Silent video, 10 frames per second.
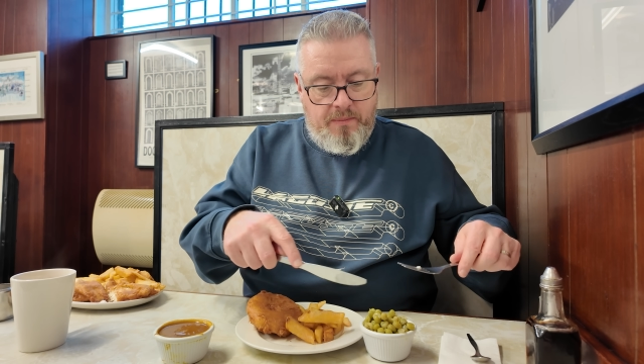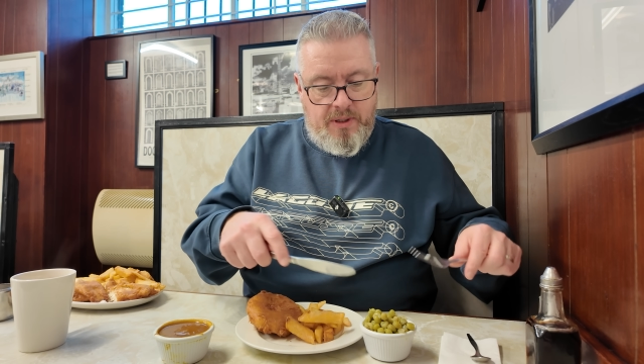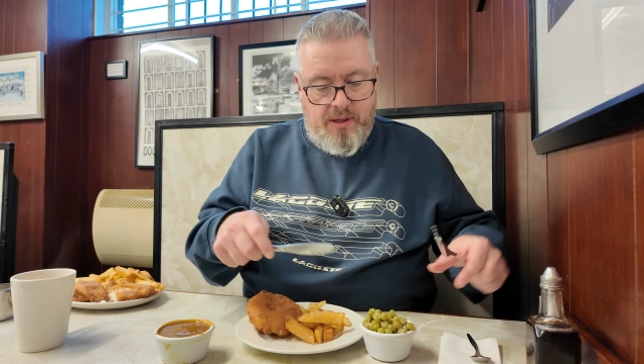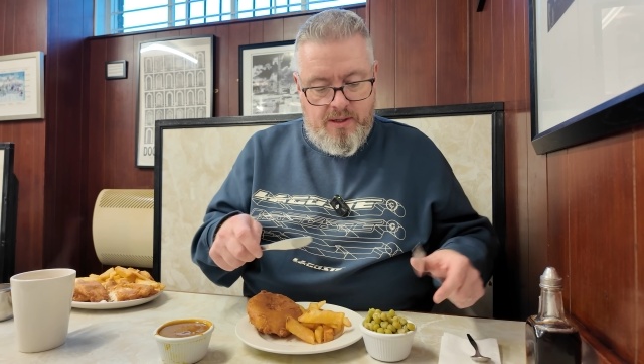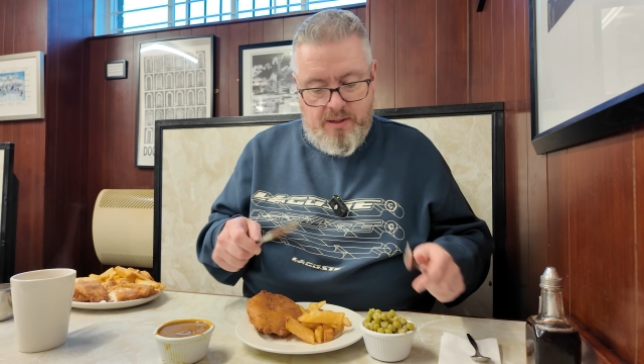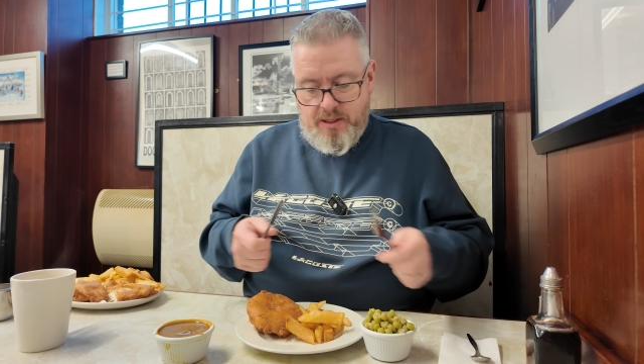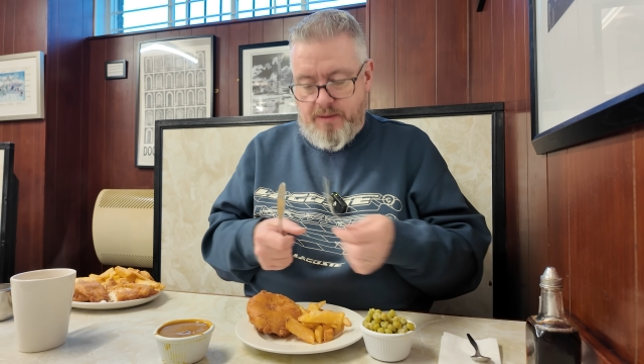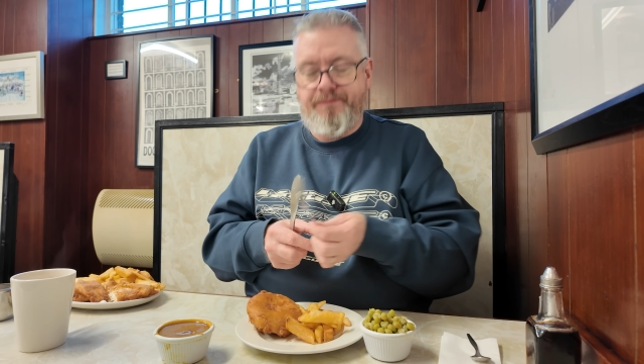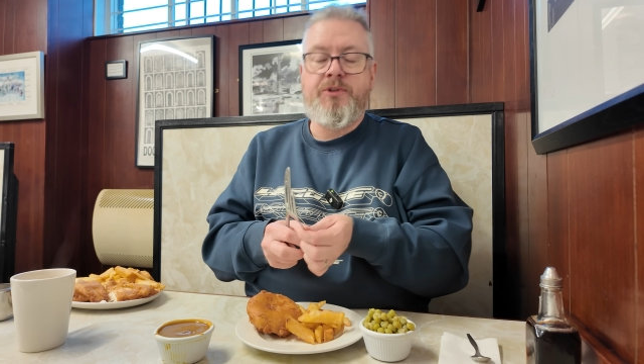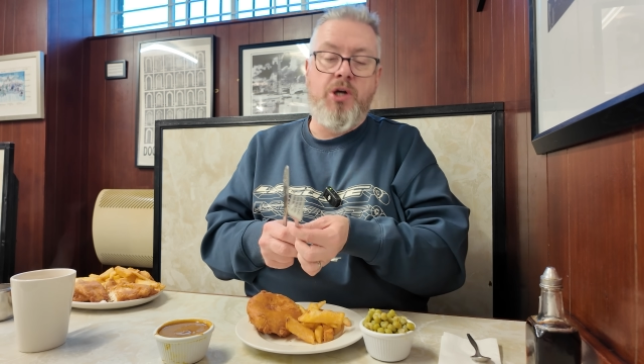
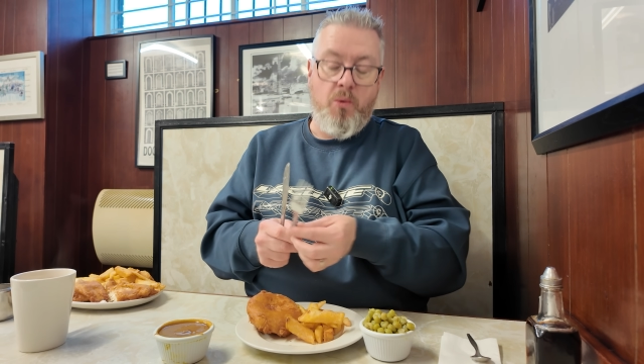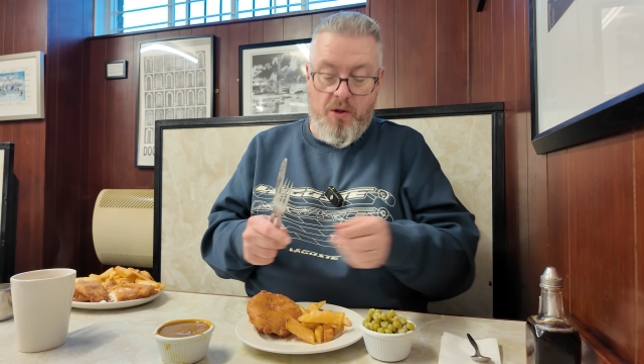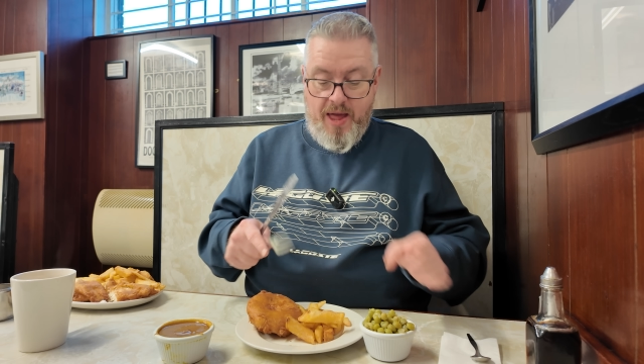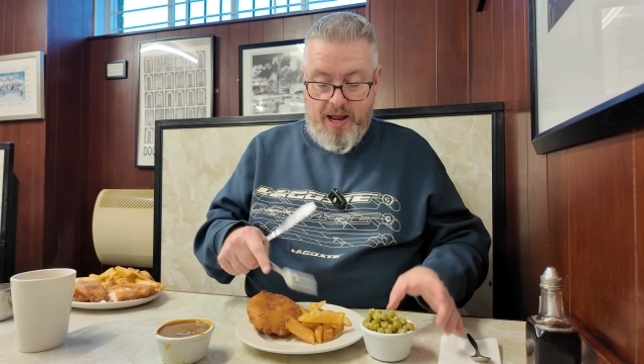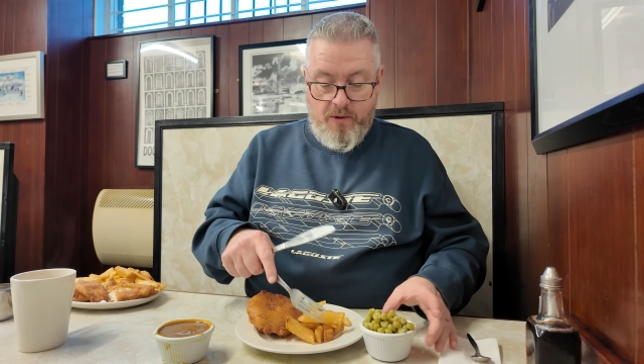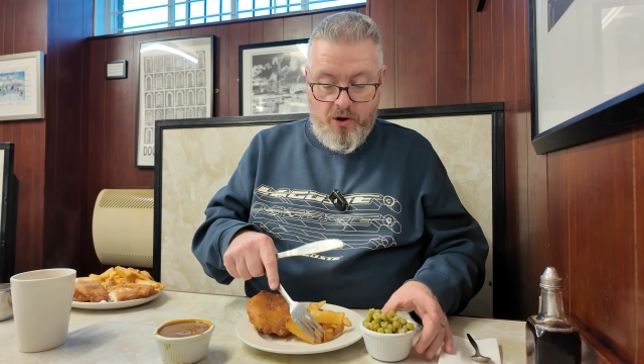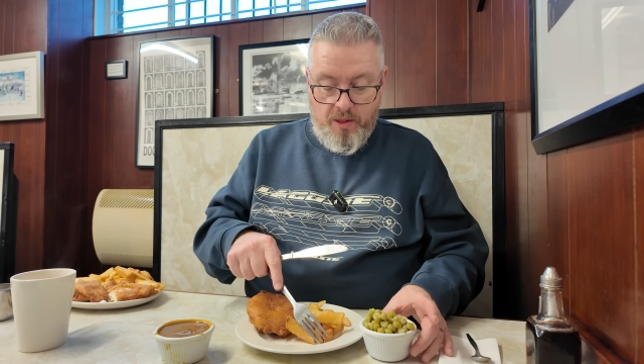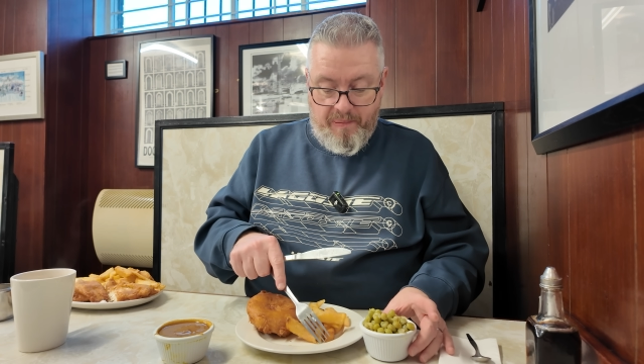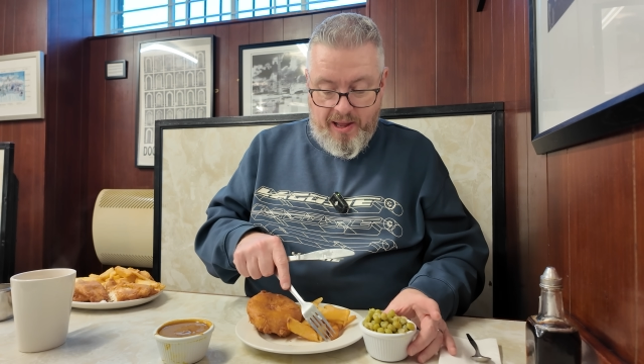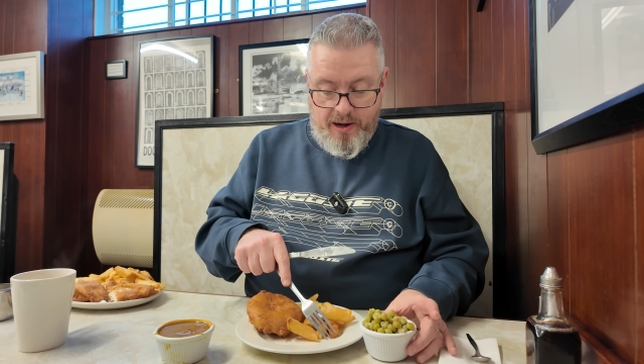do you know what? They're going on
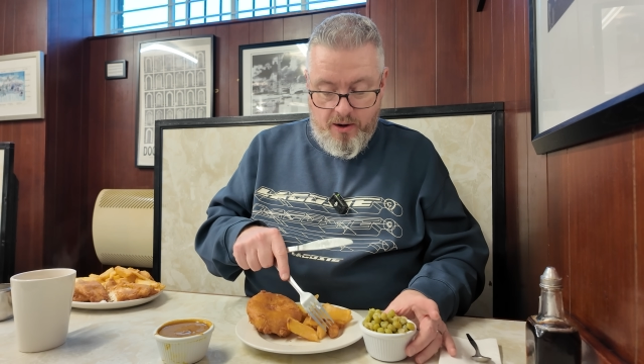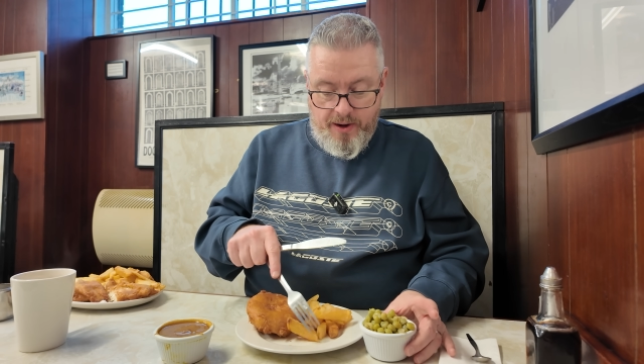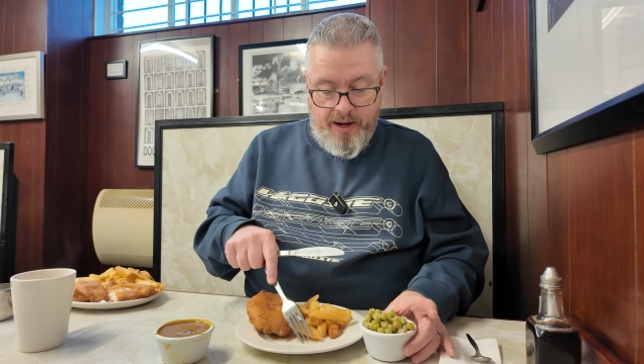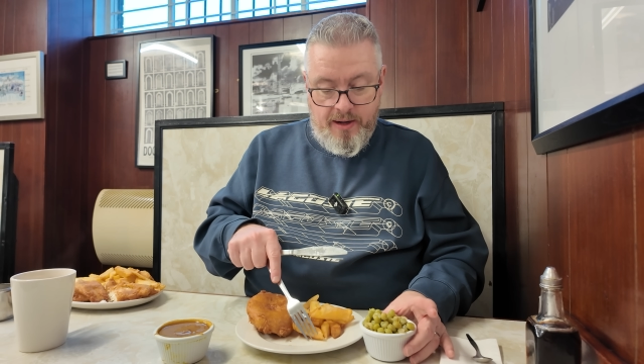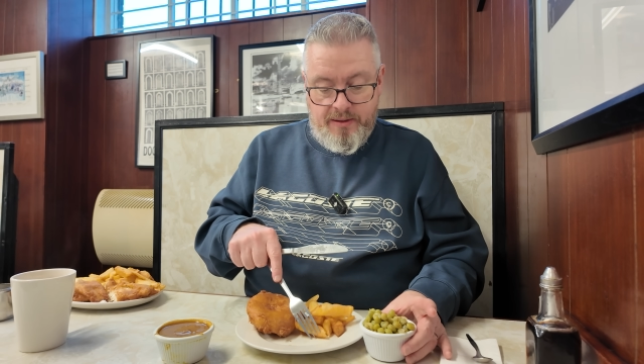the plate, aren't they?